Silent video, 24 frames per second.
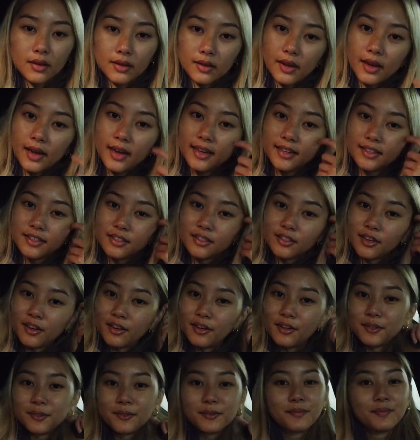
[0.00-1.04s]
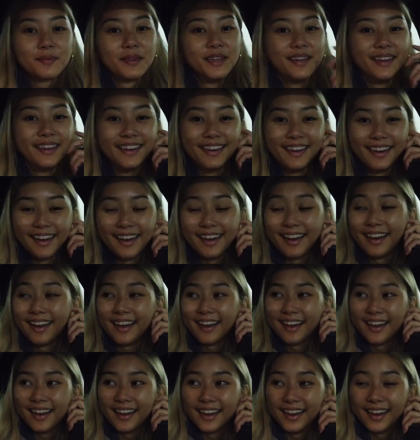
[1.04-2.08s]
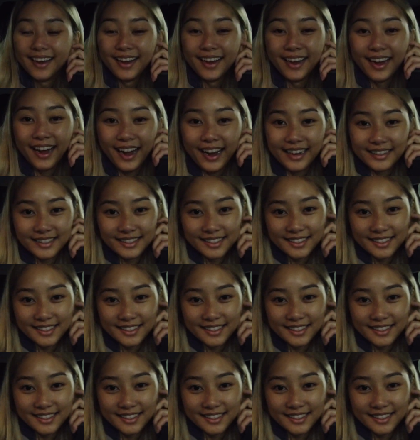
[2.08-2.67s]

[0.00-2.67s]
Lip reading: Okay, so I